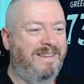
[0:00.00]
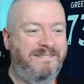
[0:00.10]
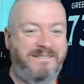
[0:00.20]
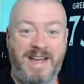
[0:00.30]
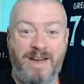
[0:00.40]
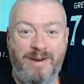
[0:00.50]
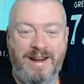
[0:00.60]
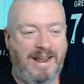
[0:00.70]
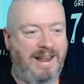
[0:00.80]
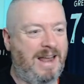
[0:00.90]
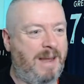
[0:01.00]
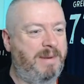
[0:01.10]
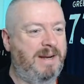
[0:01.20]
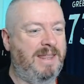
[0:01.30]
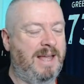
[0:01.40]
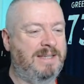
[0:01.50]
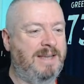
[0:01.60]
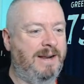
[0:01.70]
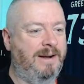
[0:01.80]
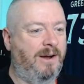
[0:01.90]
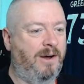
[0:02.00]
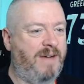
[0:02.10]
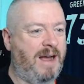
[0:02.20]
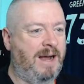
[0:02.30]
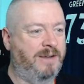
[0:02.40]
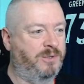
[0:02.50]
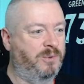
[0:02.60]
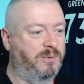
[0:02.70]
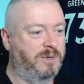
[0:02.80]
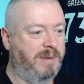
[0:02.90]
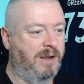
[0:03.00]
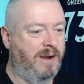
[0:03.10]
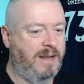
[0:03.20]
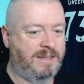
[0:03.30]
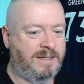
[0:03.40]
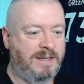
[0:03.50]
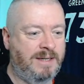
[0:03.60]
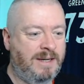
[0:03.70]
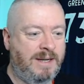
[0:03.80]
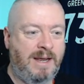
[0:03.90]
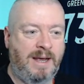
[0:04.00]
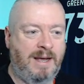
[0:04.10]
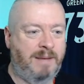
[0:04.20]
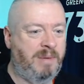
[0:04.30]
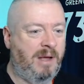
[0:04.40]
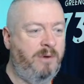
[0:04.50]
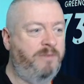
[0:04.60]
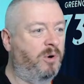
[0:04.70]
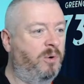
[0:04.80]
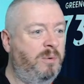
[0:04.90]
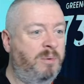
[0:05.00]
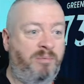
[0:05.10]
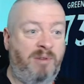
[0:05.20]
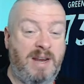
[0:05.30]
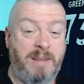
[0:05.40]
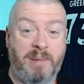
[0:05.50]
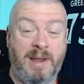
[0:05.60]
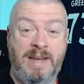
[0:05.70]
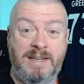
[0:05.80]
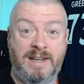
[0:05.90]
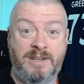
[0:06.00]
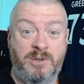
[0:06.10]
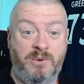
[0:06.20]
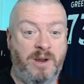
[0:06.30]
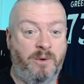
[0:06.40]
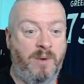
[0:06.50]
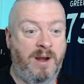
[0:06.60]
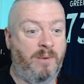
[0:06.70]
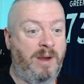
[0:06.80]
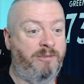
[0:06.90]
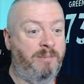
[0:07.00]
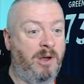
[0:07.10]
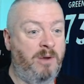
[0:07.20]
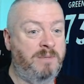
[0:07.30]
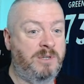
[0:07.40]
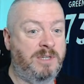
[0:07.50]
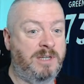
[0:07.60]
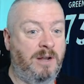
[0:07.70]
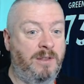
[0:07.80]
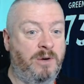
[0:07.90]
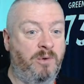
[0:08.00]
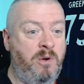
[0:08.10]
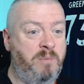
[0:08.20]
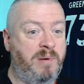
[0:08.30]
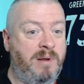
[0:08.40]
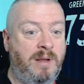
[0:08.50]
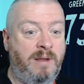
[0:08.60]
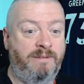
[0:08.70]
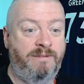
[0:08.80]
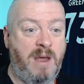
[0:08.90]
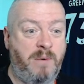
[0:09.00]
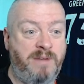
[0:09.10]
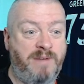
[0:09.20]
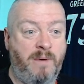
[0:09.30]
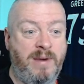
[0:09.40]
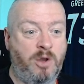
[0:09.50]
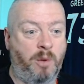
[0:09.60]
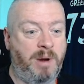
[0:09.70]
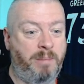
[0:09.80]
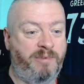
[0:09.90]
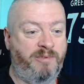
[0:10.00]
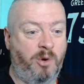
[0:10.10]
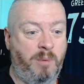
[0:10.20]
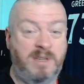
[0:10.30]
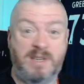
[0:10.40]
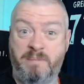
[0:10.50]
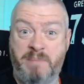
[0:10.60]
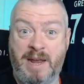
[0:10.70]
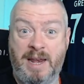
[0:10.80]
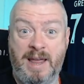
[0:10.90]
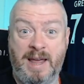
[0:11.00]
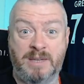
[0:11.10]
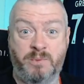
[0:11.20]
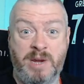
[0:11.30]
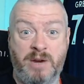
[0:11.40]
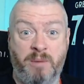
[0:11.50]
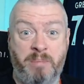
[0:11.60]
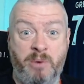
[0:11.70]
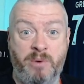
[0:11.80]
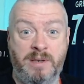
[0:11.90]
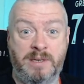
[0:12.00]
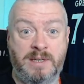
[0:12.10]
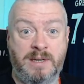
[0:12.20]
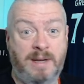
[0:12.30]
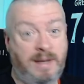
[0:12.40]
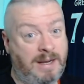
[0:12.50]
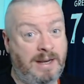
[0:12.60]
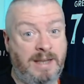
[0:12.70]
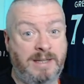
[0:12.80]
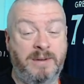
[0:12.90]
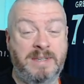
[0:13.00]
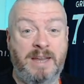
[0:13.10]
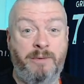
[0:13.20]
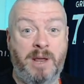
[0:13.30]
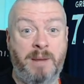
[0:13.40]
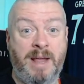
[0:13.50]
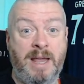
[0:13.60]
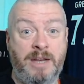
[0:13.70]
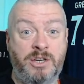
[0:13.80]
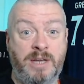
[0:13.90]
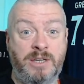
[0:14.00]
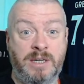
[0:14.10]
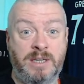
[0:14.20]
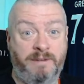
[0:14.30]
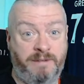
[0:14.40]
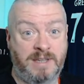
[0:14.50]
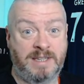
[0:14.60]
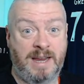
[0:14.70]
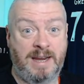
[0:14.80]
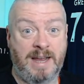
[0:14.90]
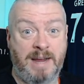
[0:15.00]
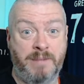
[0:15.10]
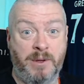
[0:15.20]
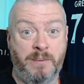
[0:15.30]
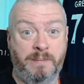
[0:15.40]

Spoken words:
Very little happened in that second half at all, to be honest. But overall, pretty pleased. A 2-0 win away from home to start the group. Very, very dominant performance, admittedly against weaker opponents. Let's go and see if we're going to make any changes for the second game, though.